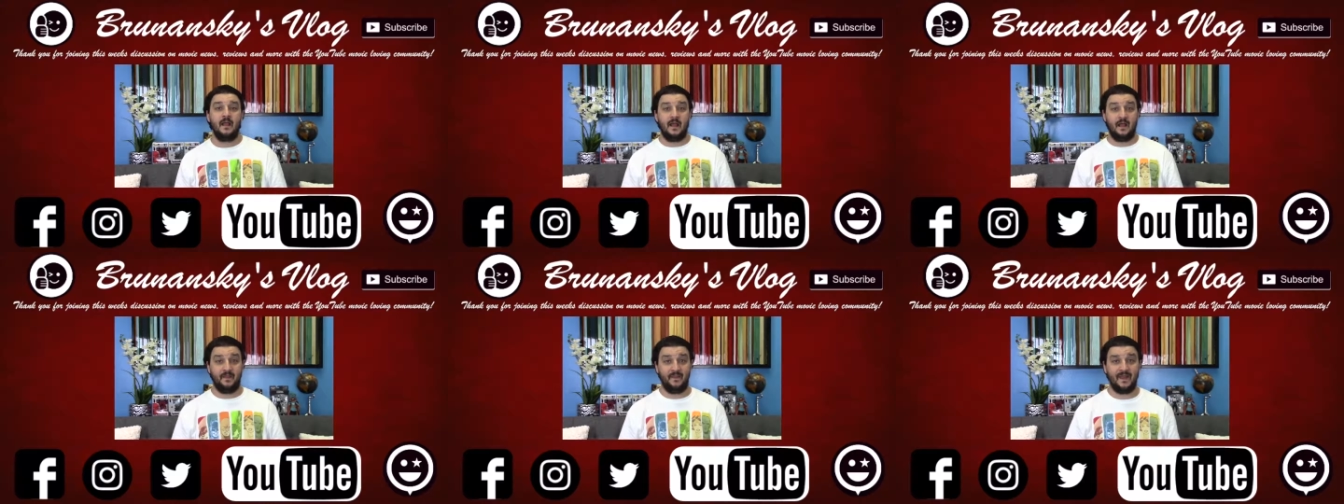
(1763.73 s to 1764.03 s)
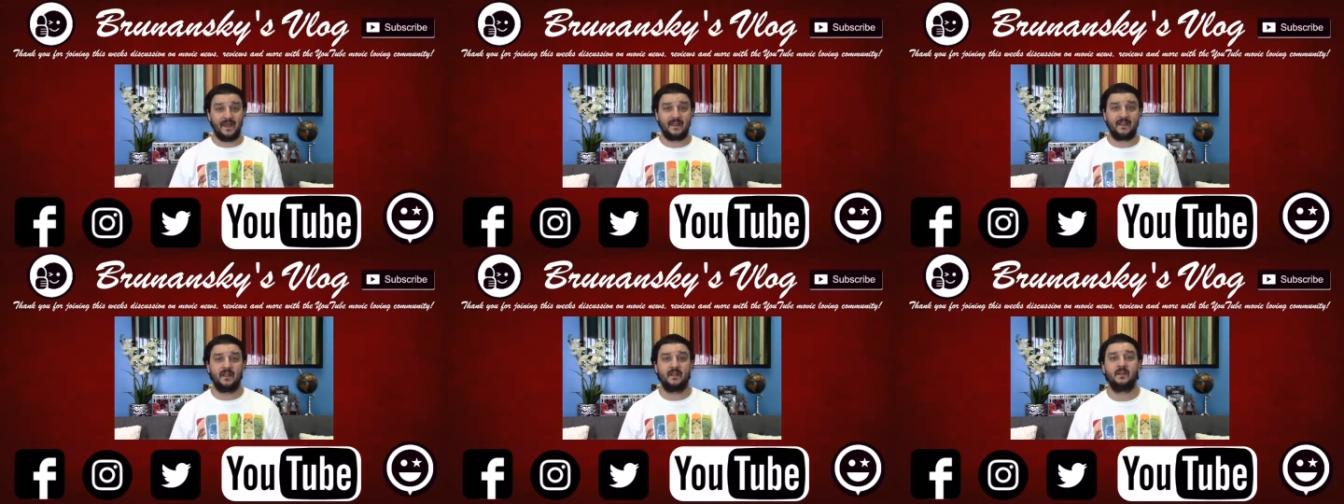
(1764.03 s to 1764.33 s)
And
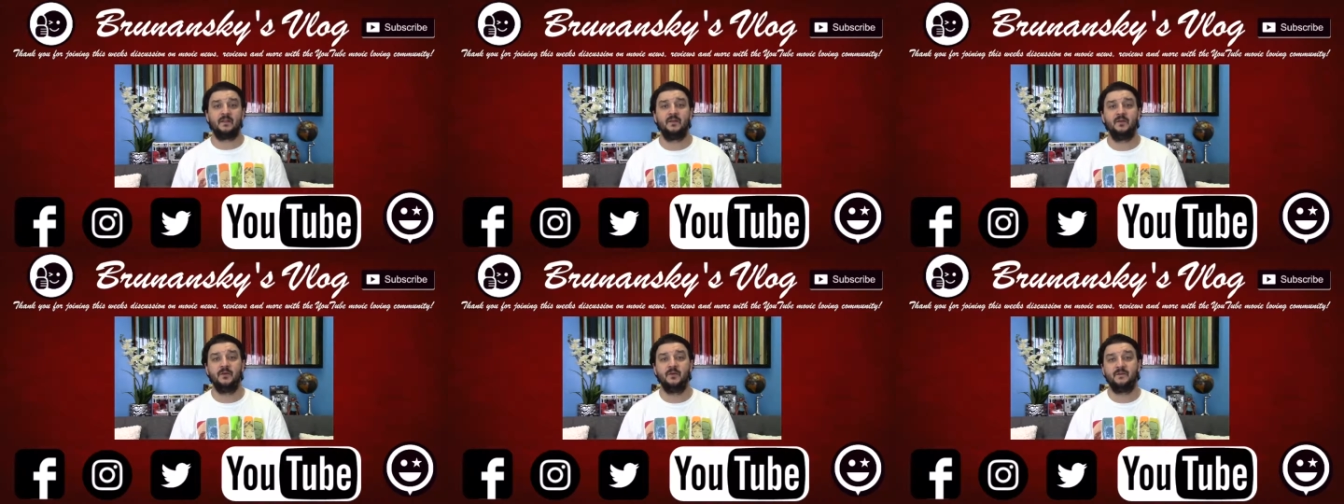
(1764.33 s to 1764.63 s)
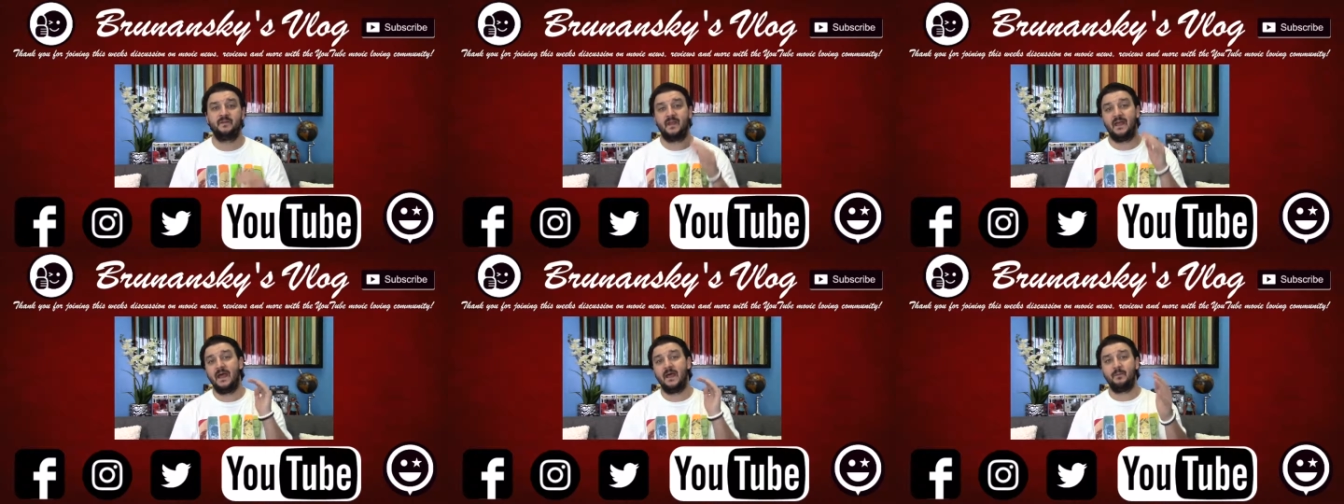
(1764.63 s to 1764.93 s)
that
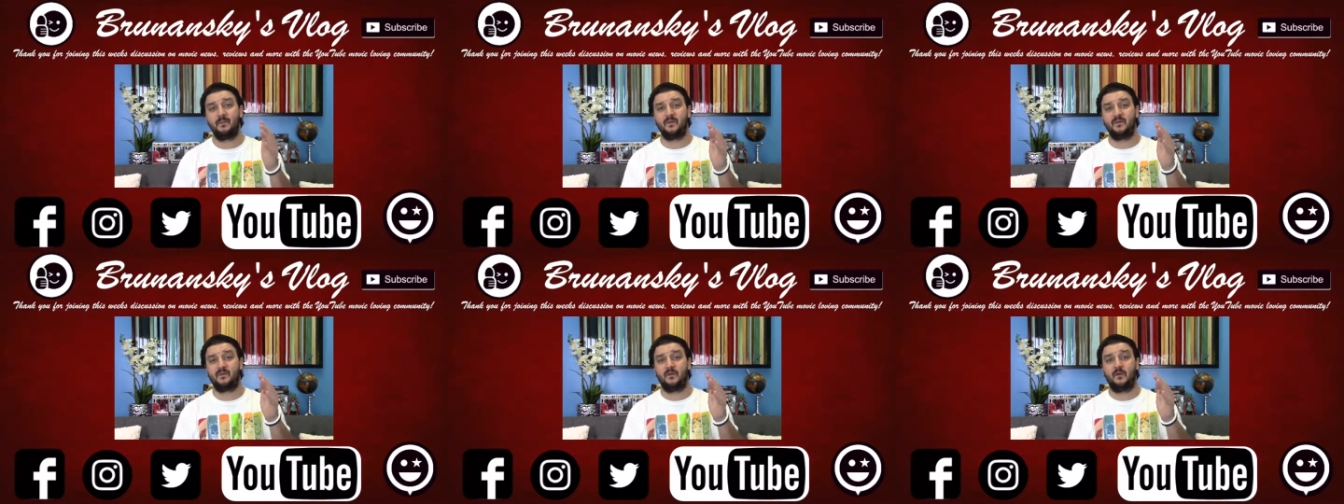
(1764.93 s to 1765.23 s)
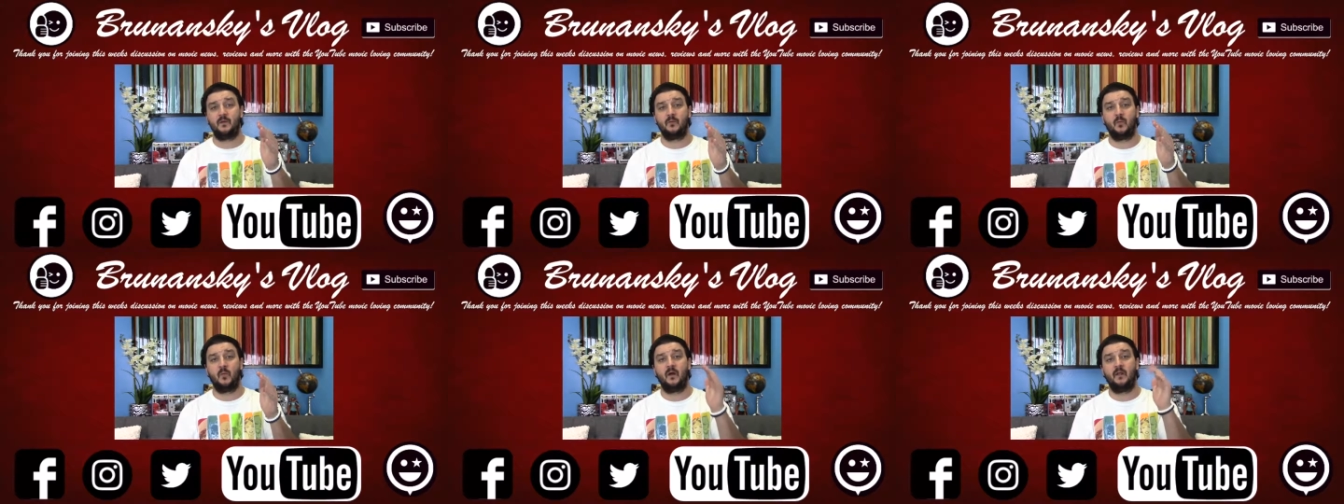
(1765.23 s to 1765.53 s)
concludes
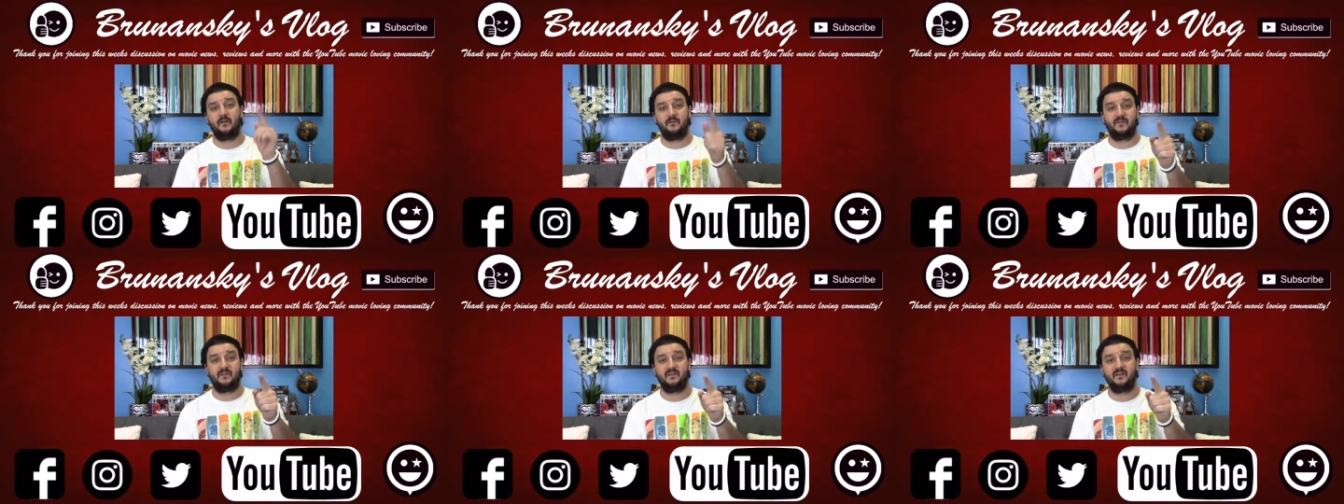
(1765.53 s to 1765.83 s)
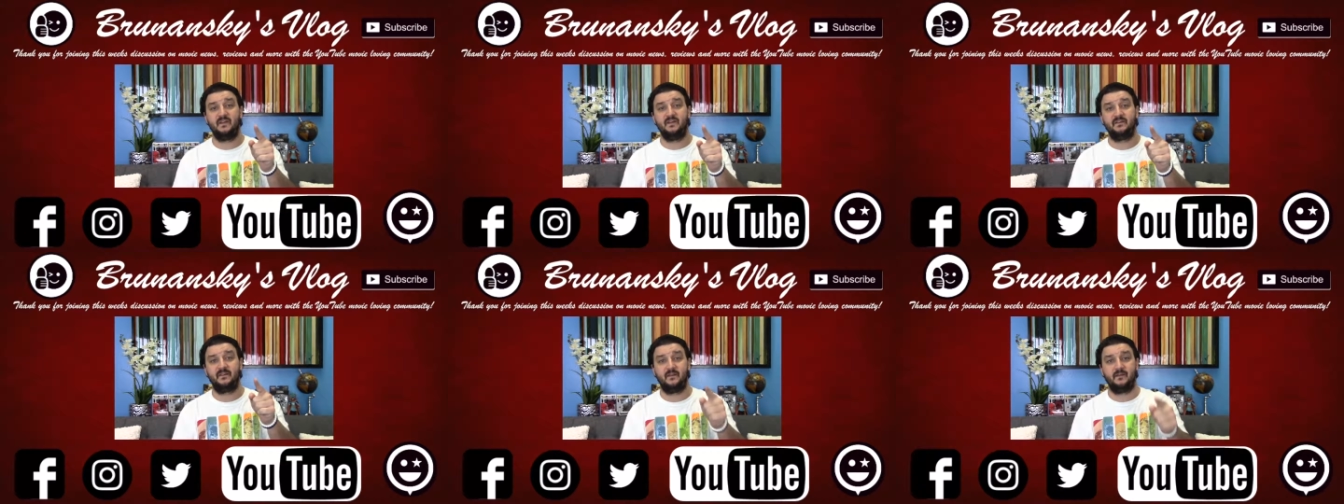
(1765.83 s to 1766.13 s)
episode one of
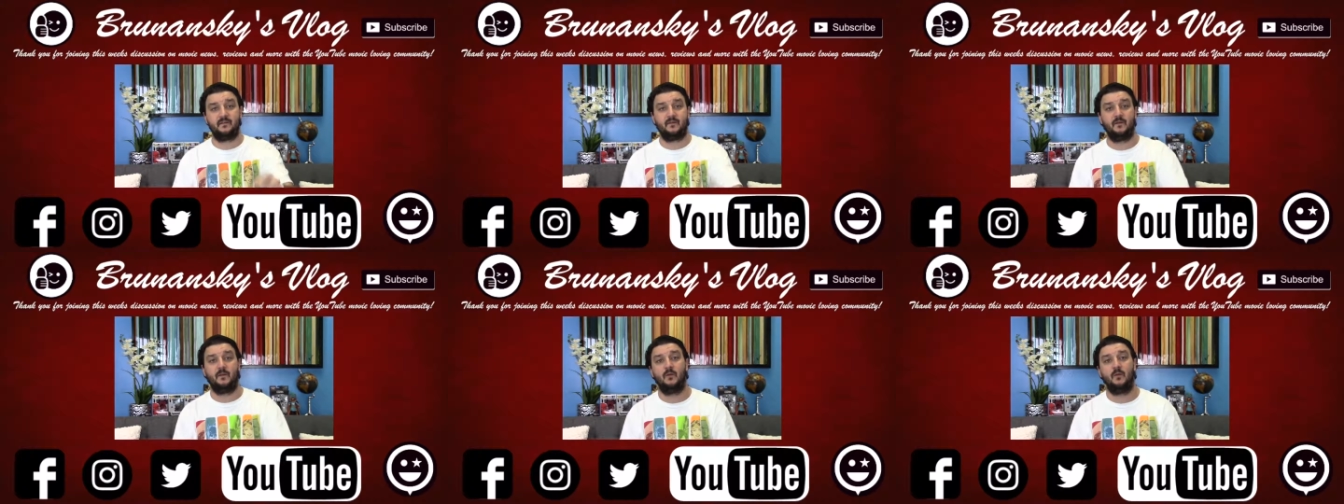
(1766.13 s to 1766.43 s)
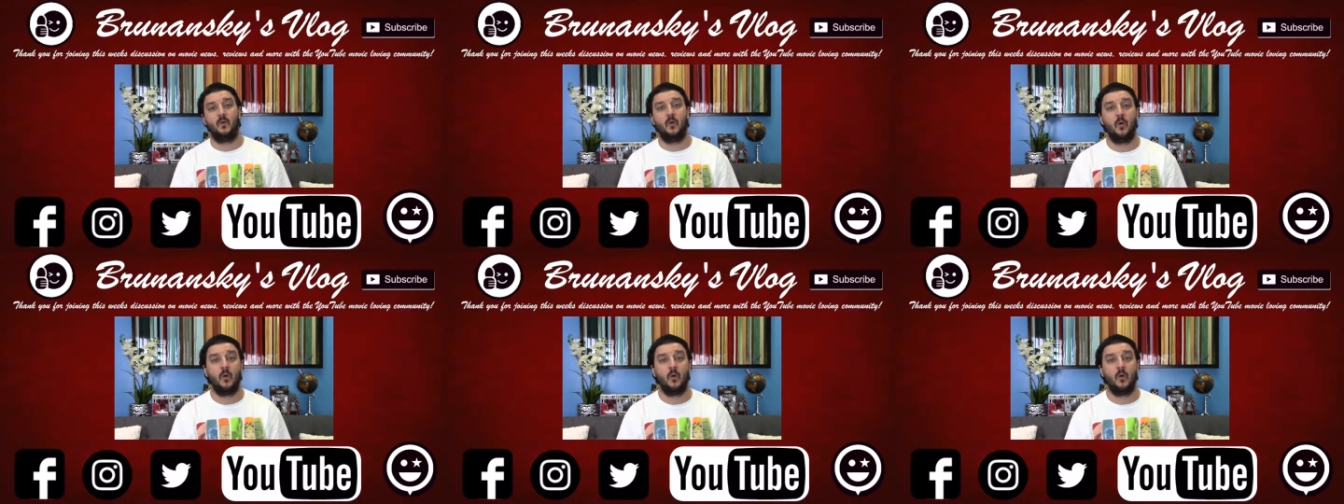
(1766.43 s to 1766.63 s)
season two